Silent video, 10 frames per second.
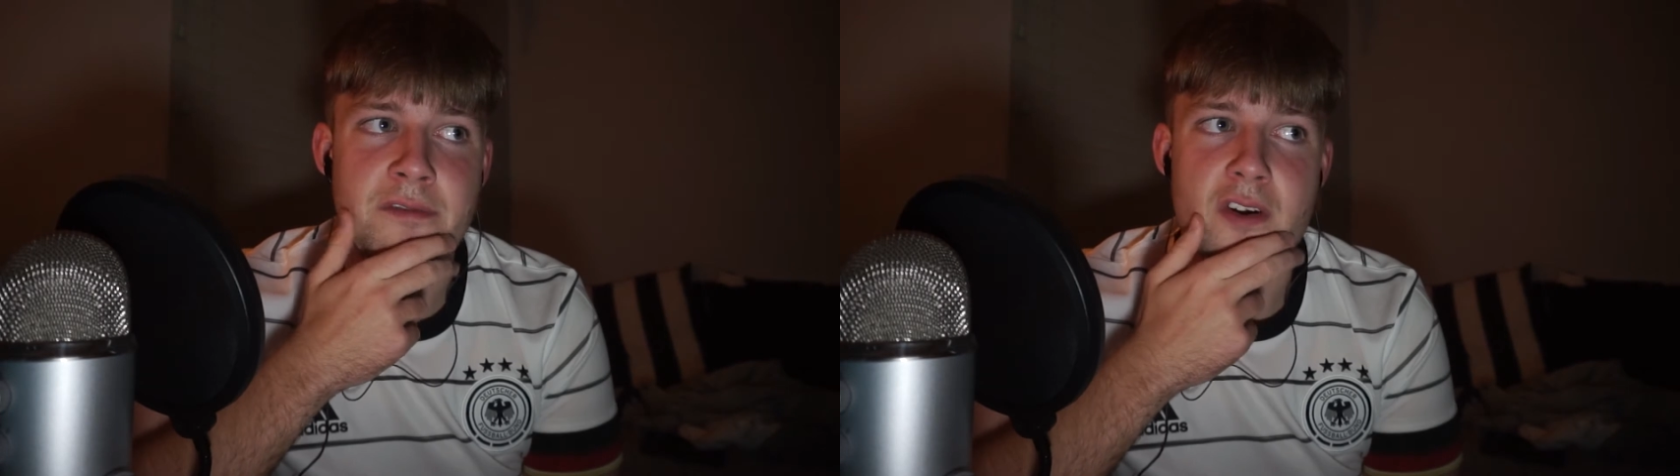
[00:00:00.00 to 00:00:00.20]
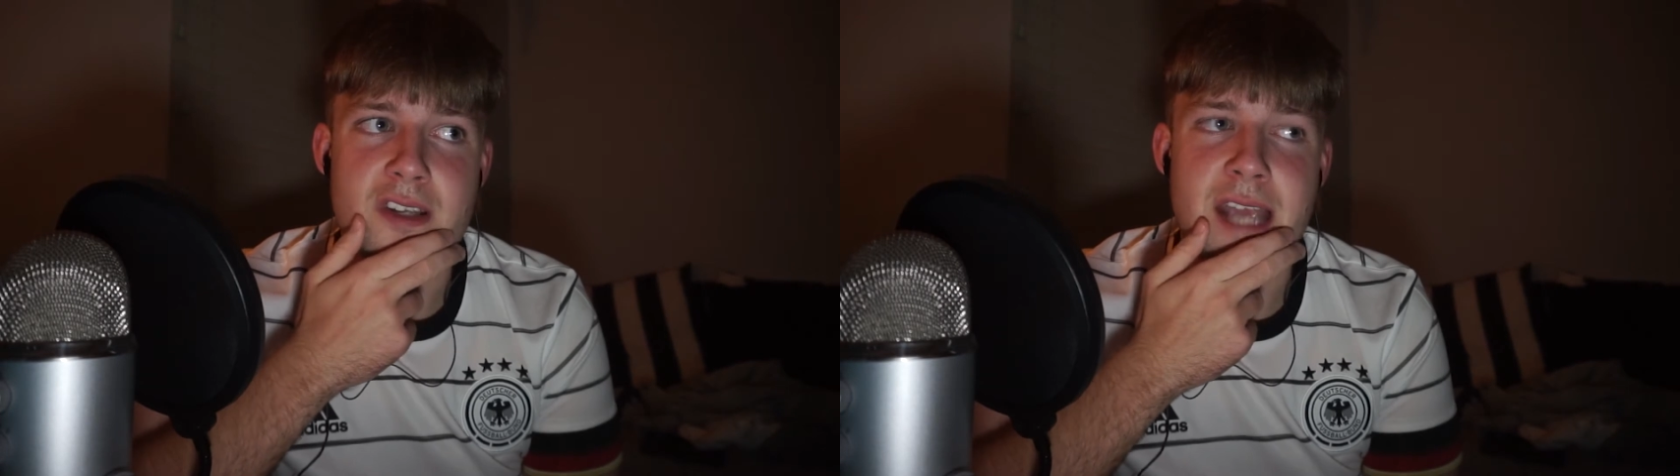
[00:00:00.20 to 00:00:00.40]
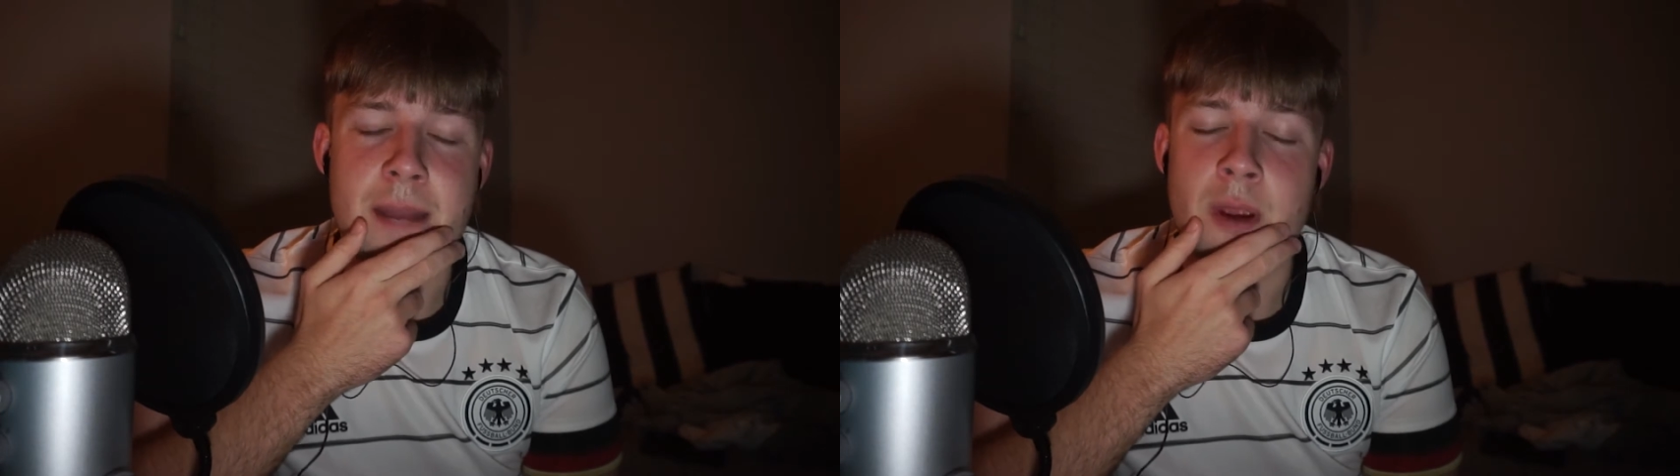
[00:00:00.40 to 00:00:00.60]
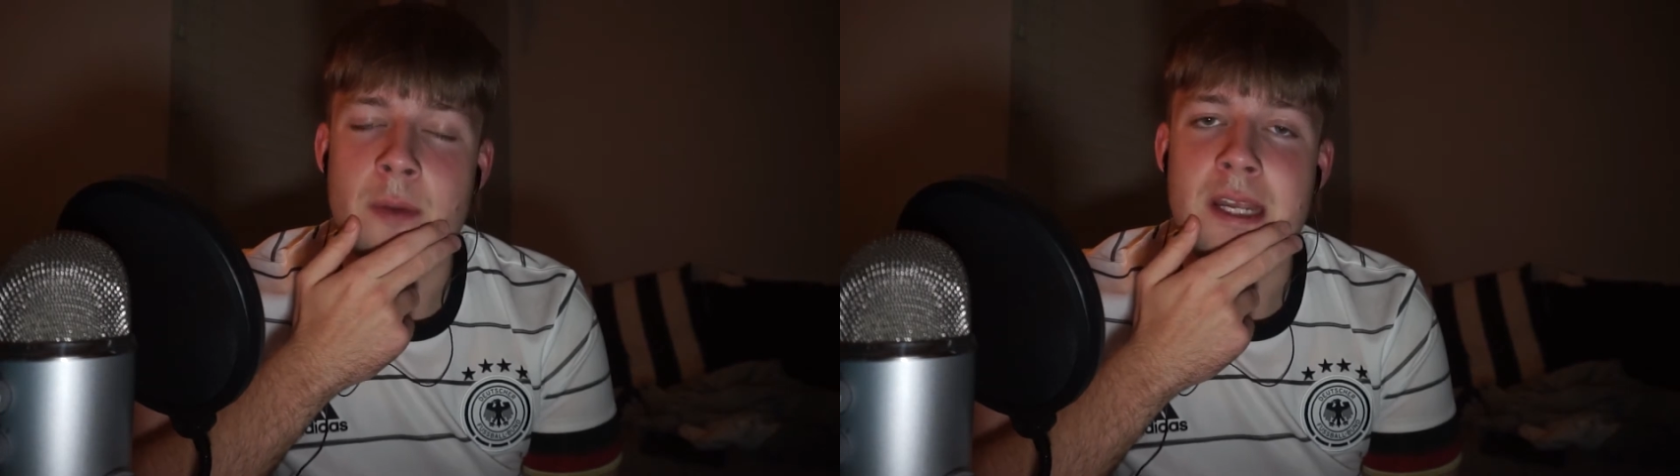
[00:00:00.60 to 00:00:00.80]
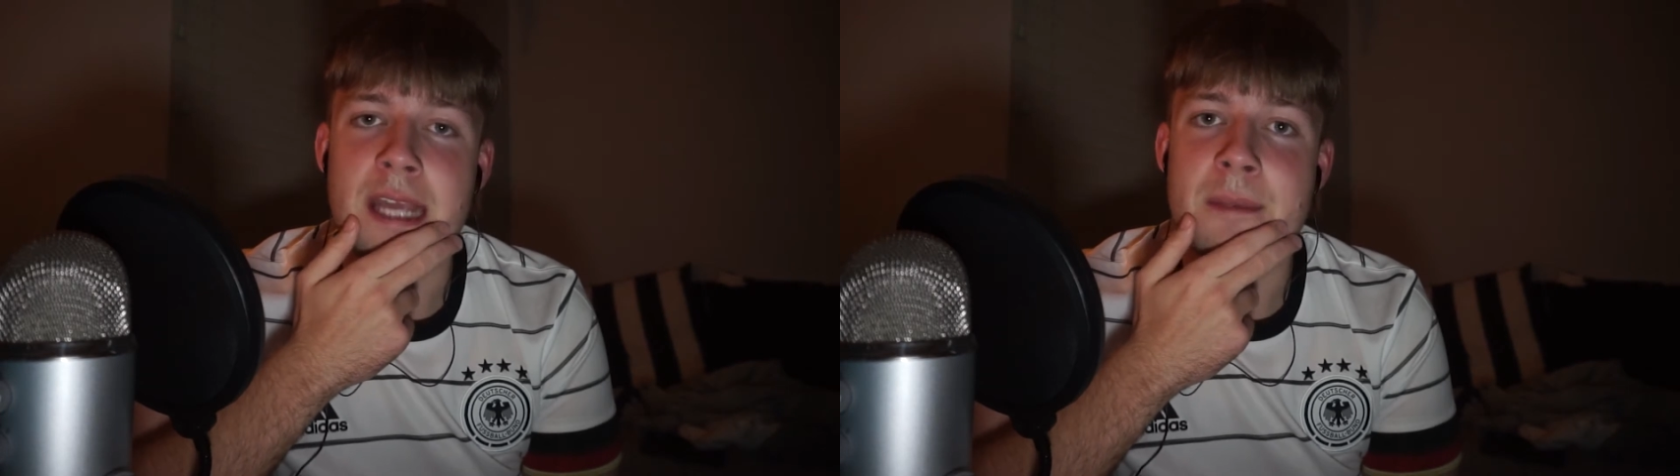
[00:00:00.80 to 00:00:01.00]
first 10
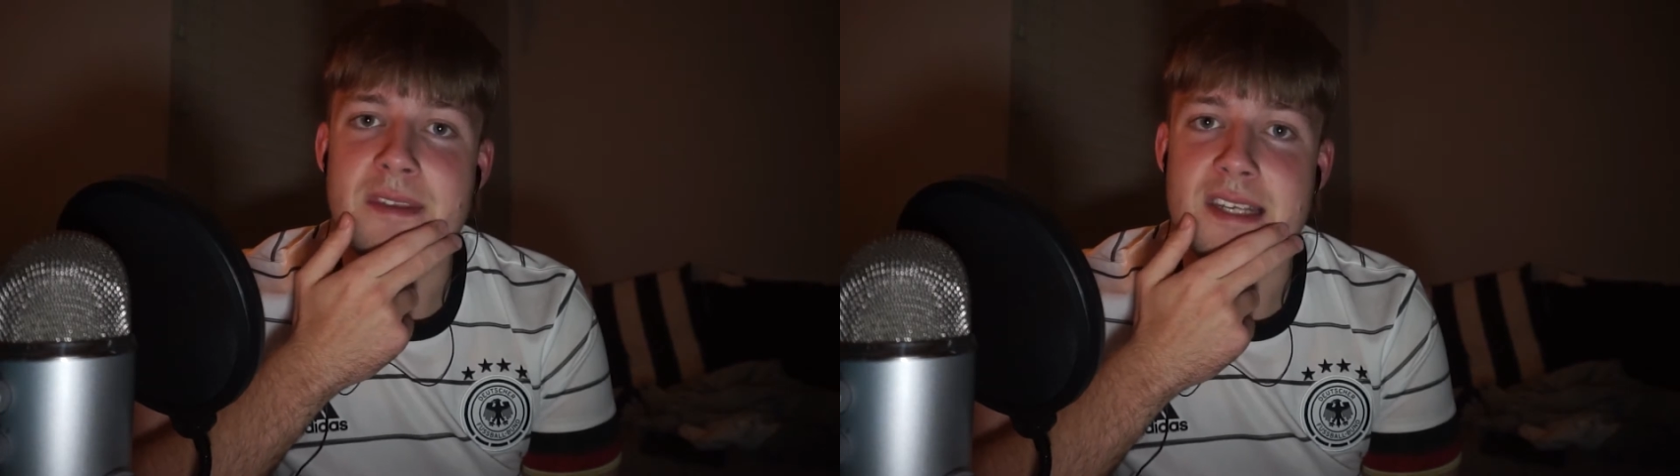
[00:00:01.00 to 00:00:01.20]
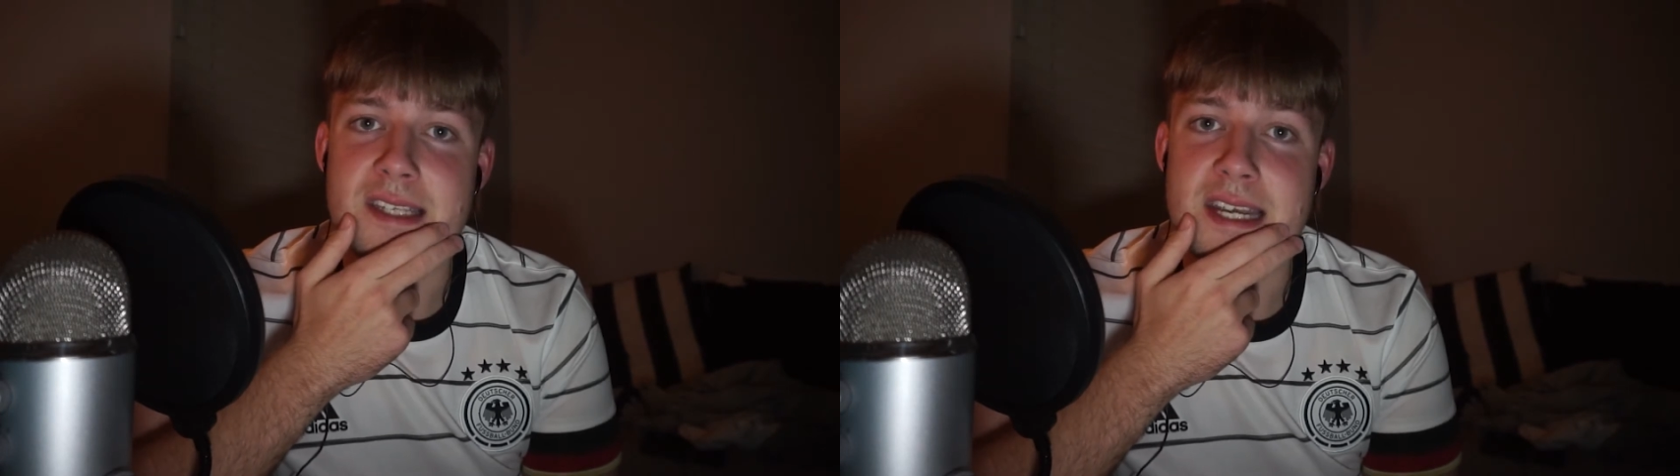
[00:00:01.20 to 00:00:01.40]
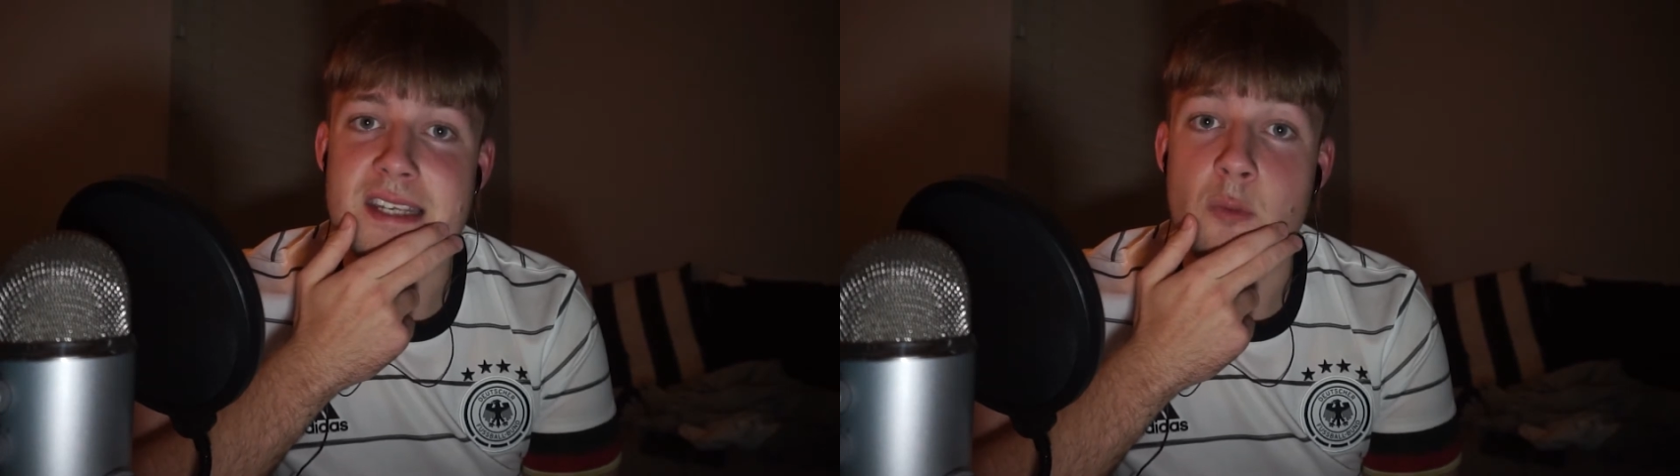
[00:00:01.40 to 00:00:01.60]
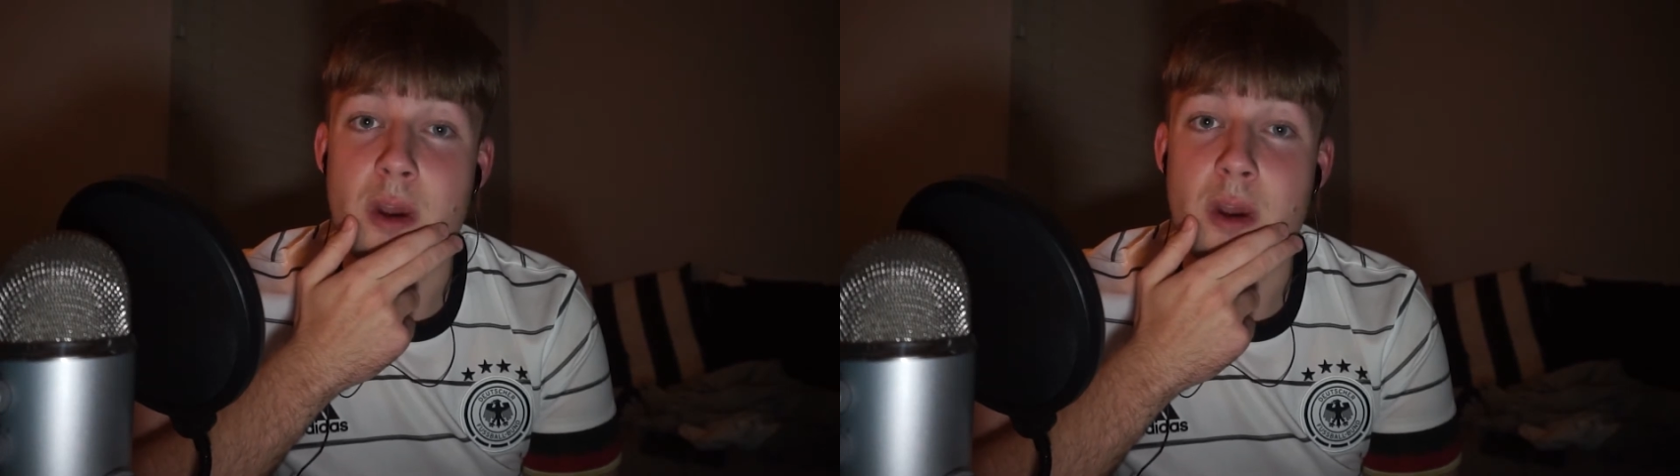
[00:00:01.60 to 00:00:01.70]
Premier League games this season,